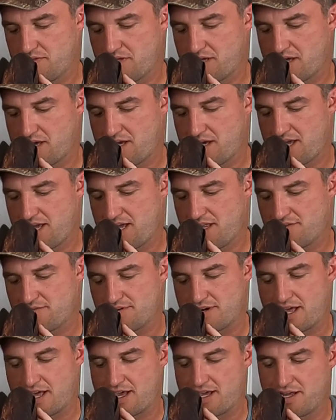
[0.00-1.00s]
Yeah, eight
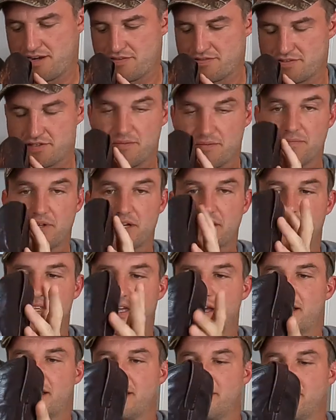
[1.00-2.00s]
or nine or something like
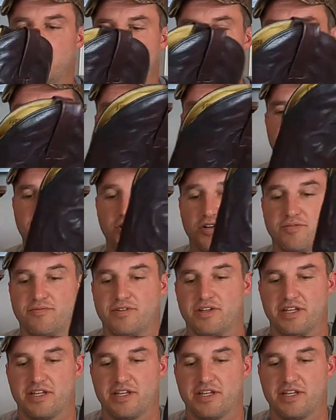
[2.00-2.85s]
that. But they're in